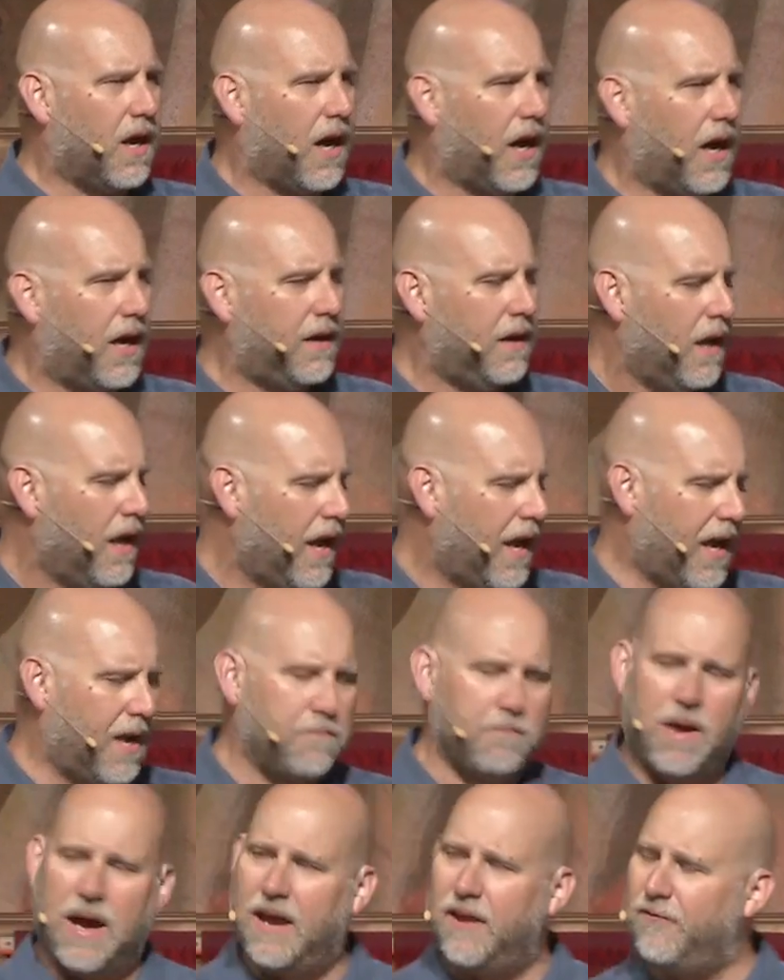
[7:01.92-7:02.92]
God,
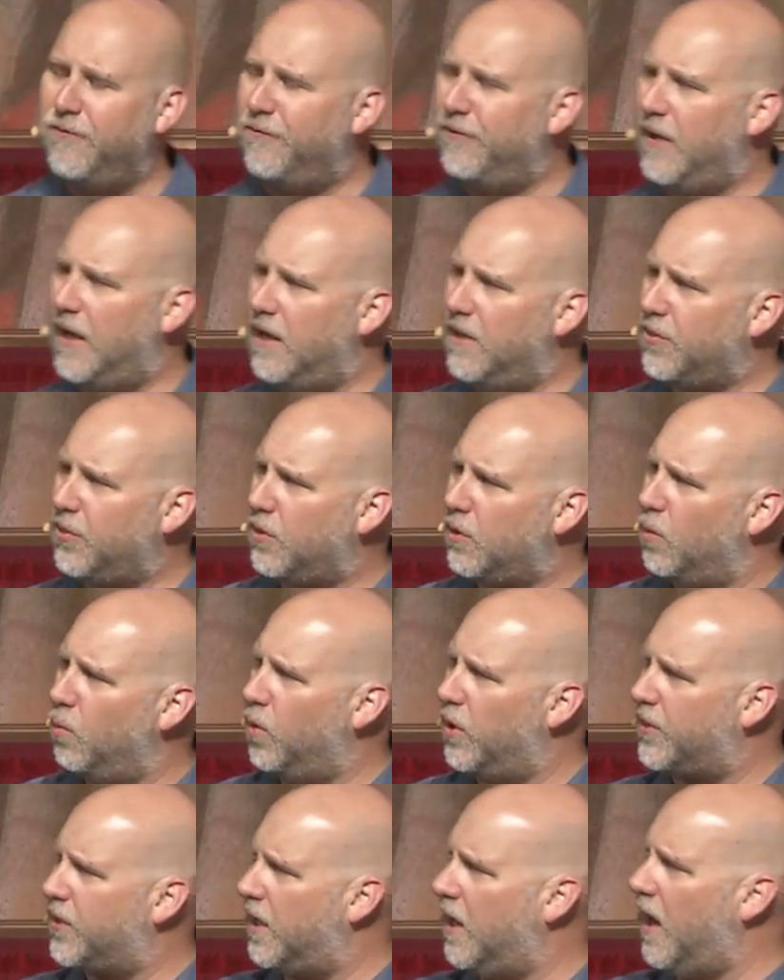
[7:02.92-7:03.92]
and my faith
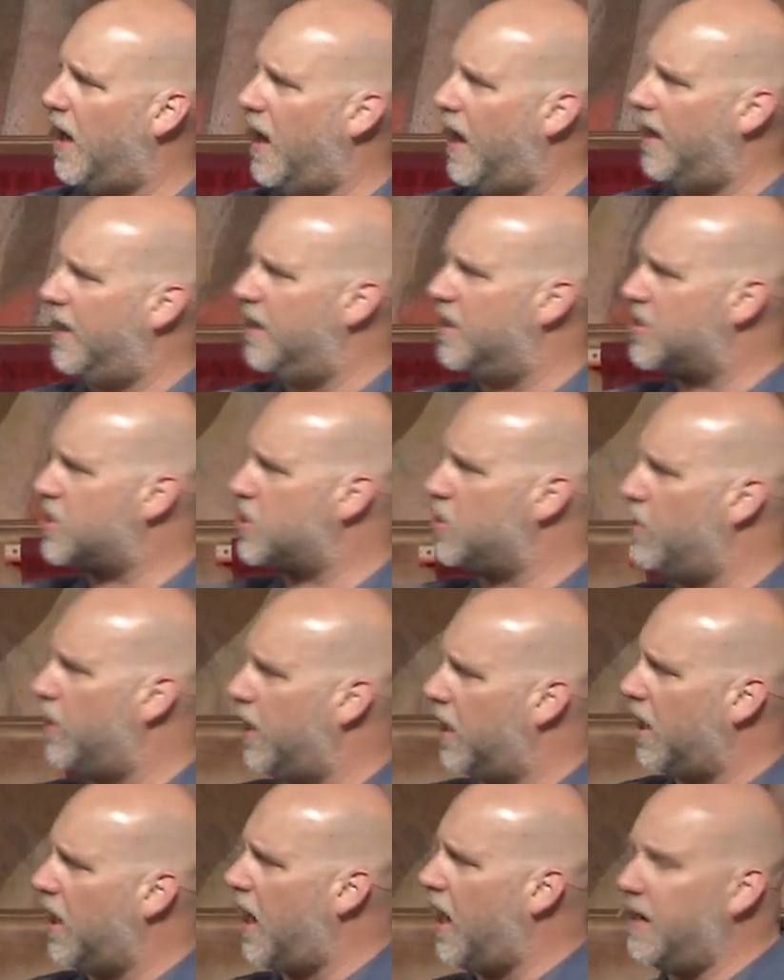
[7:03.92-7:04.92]
with God is so
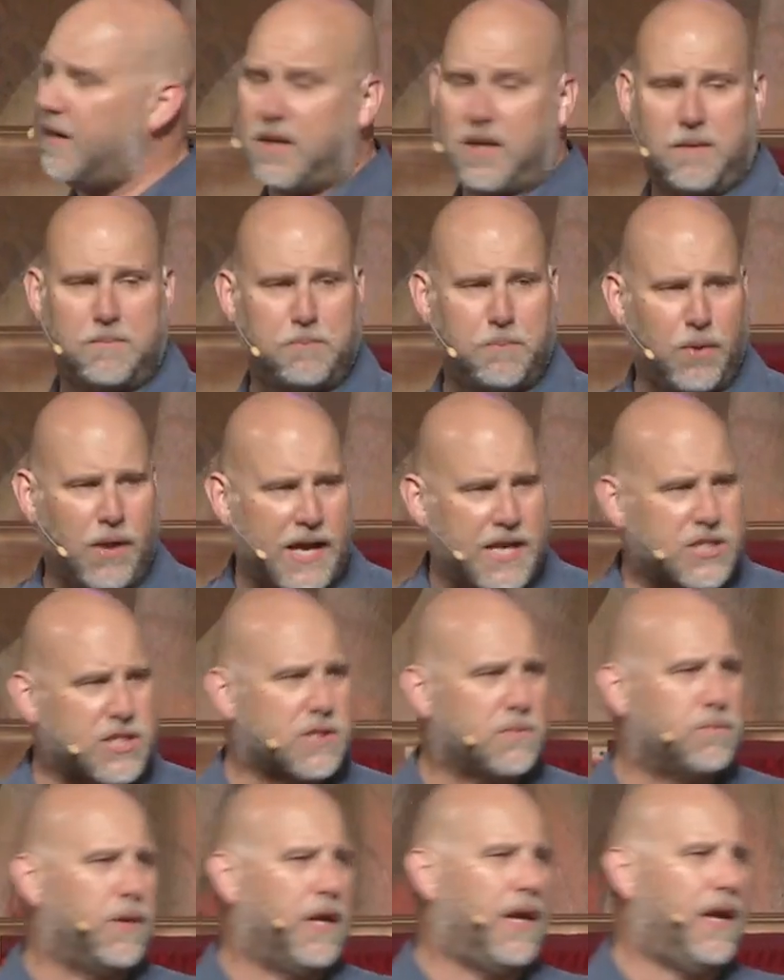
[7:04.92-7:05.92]
that God can
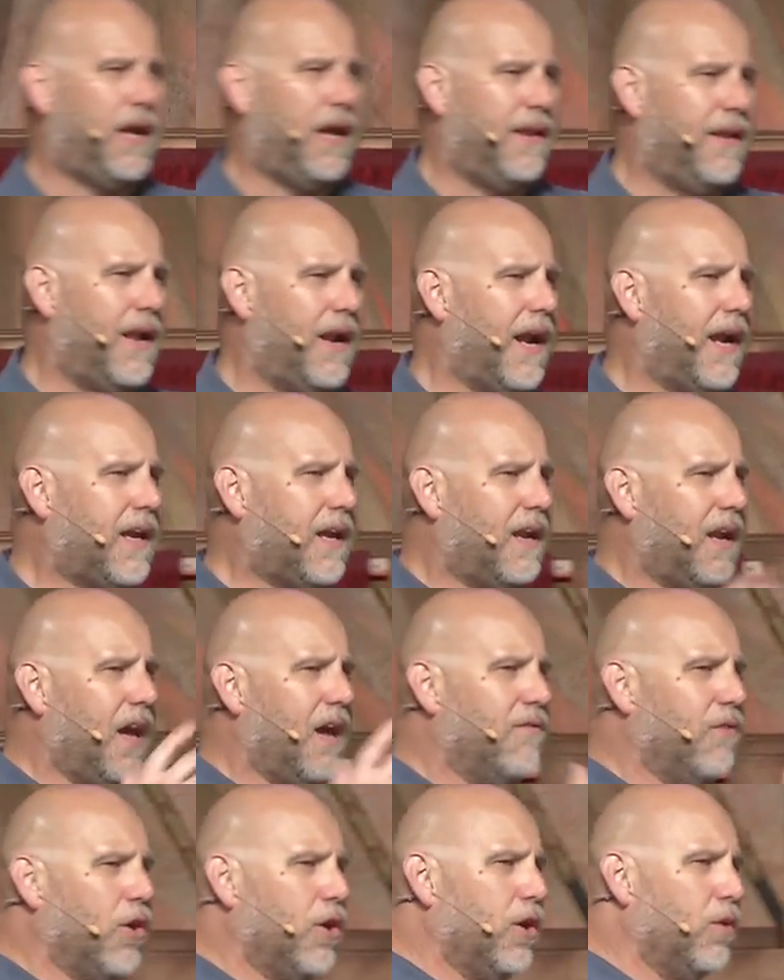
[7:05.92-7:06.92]
bless me and that I can
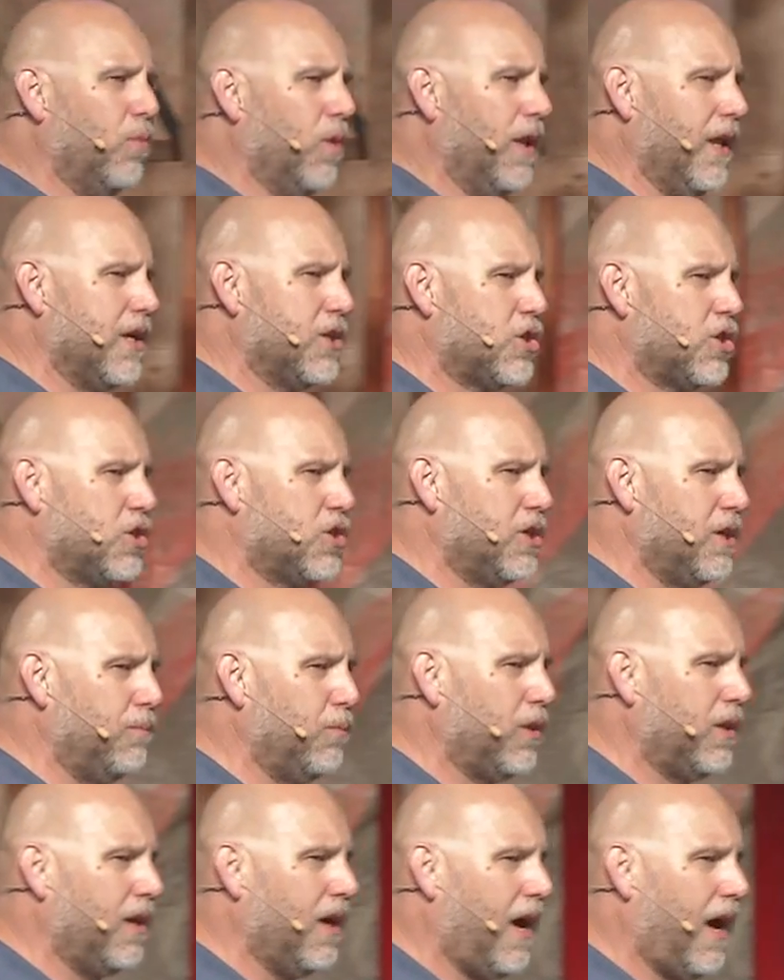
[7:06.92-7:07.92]
have a good relationship
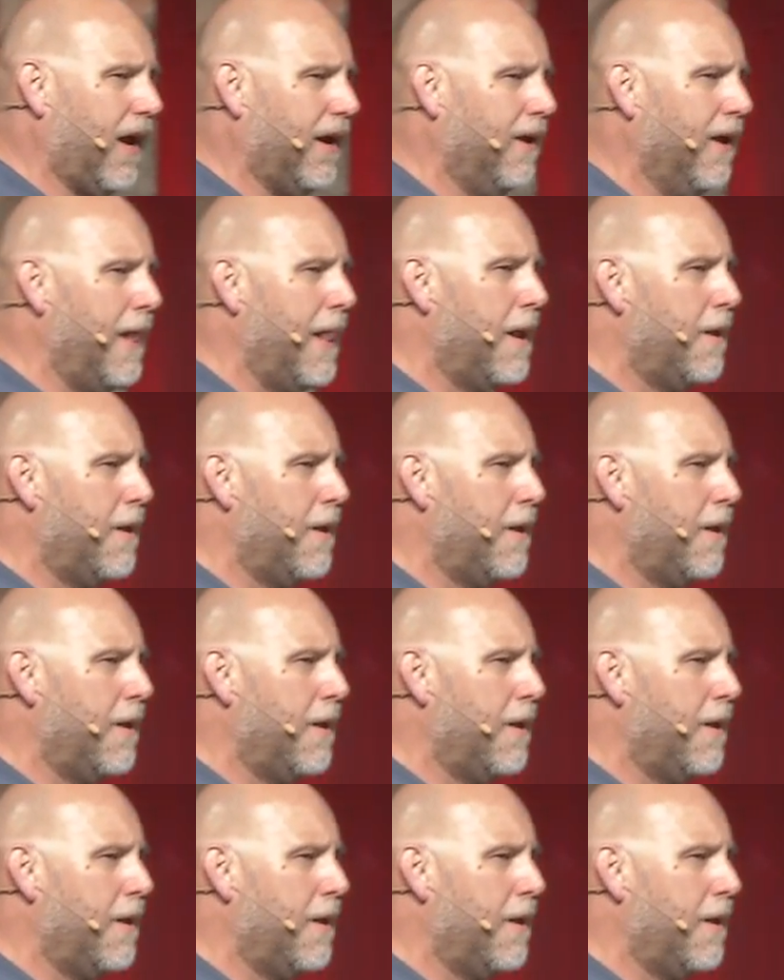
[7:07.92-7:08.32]
with God.